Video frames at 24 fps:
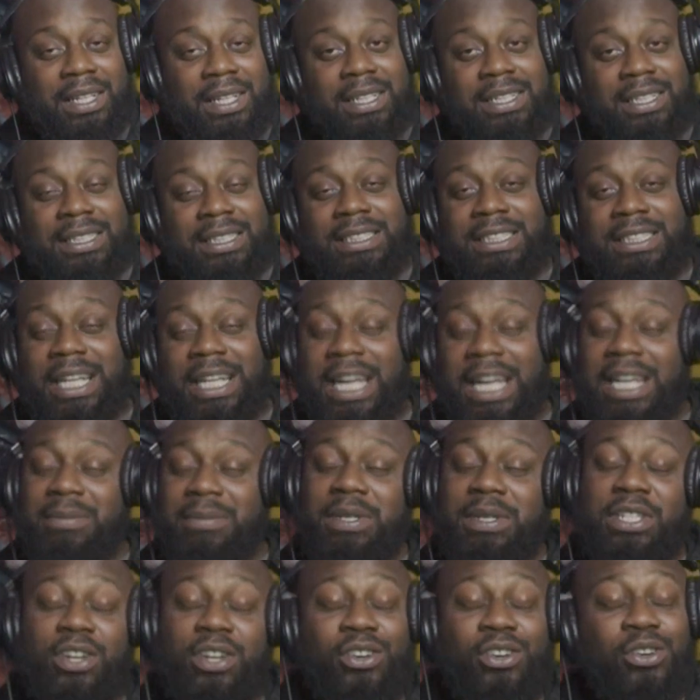
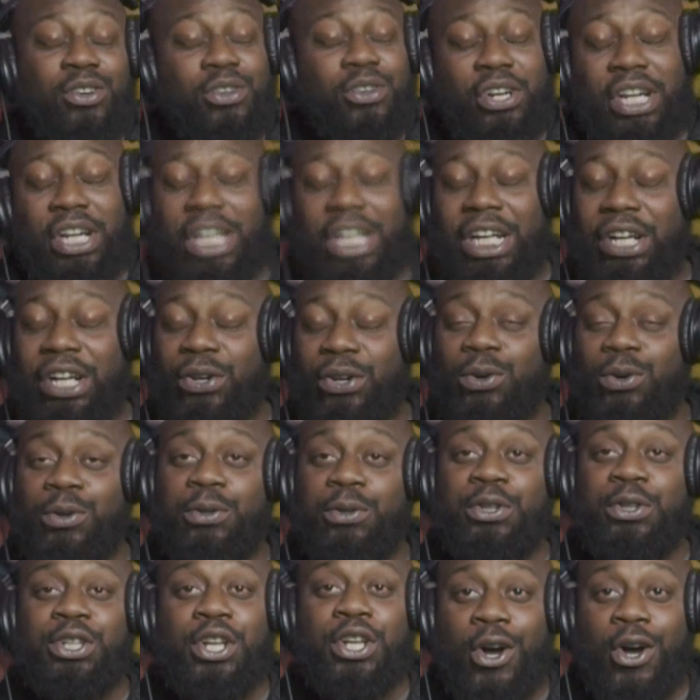Jamie over there
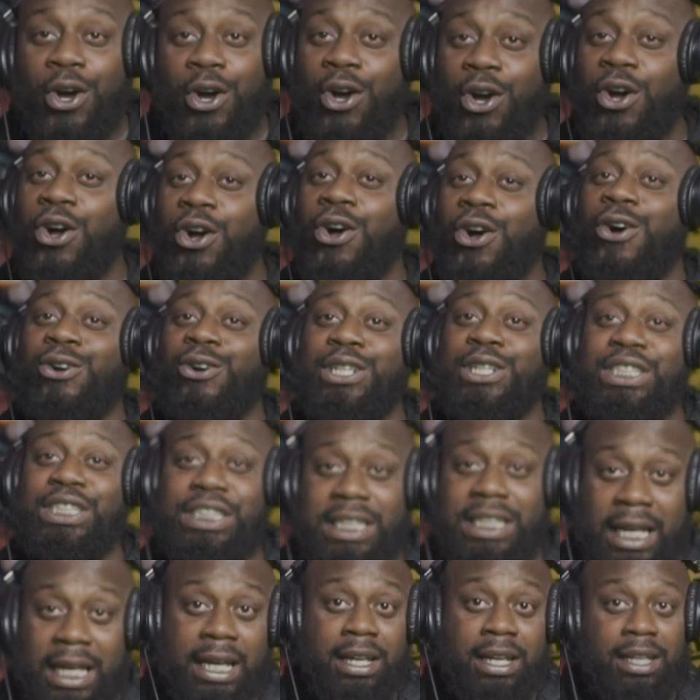on dog
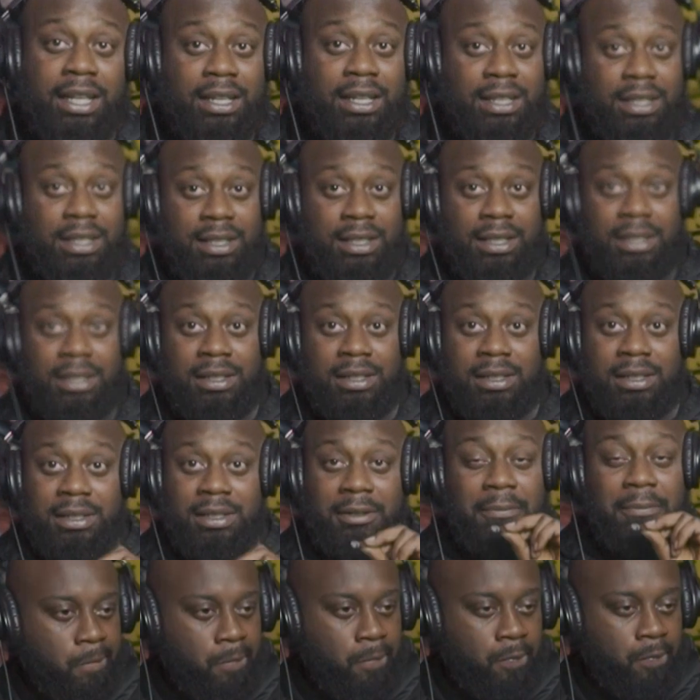shit.
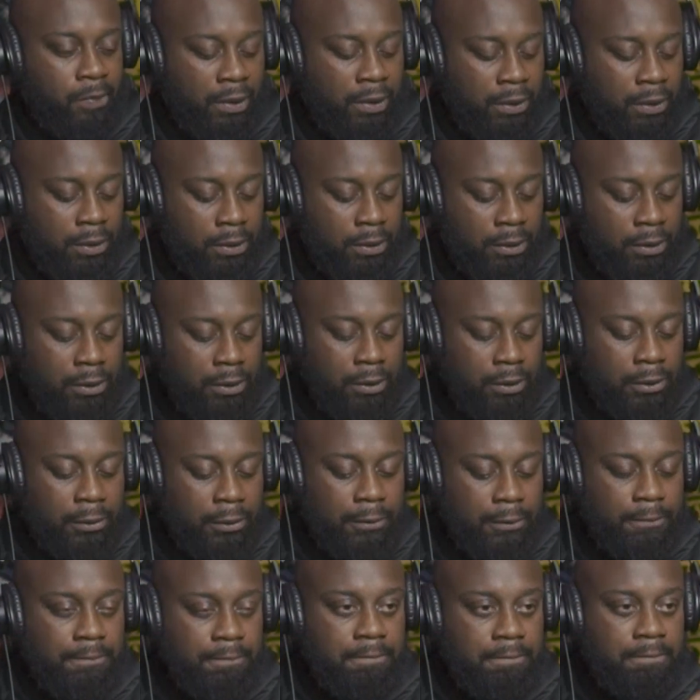What do we do?
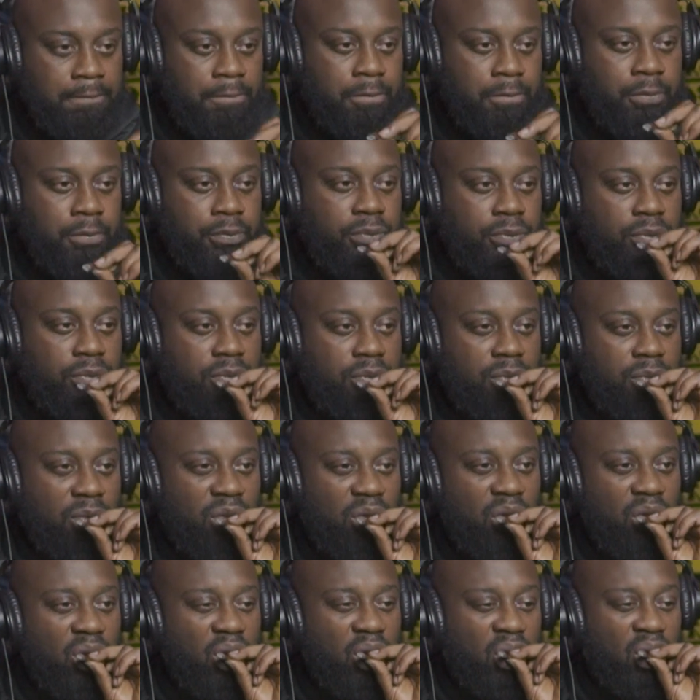
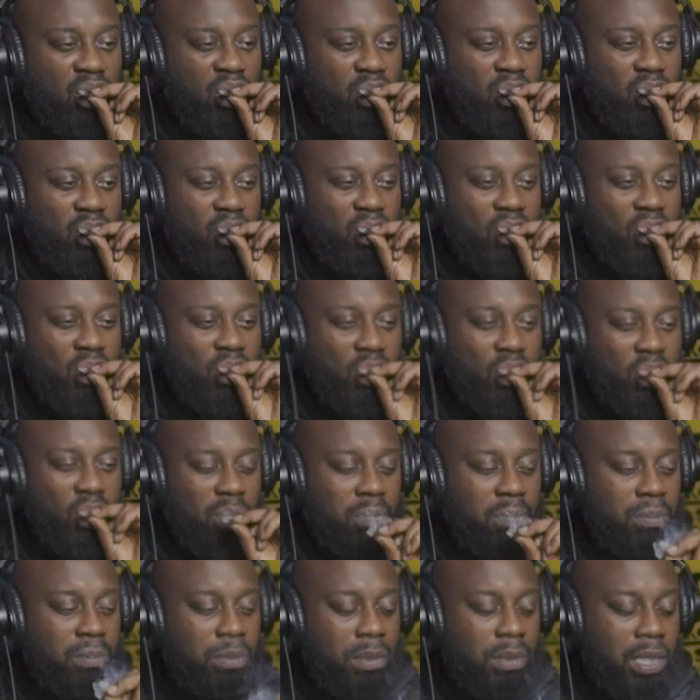What do we tell people?
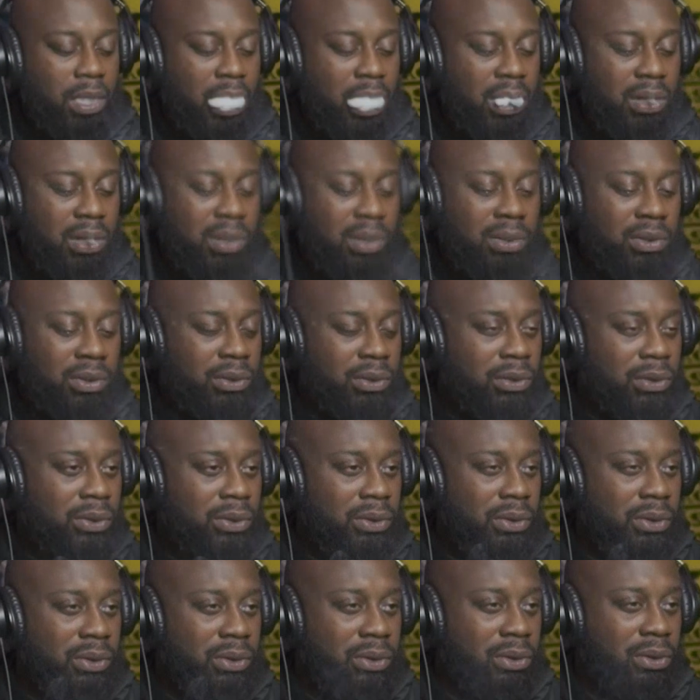What do we
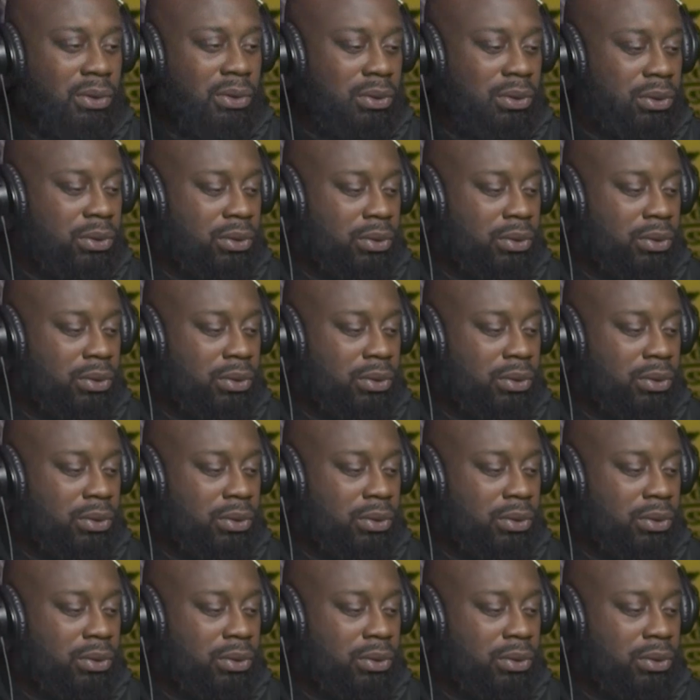tell Modie?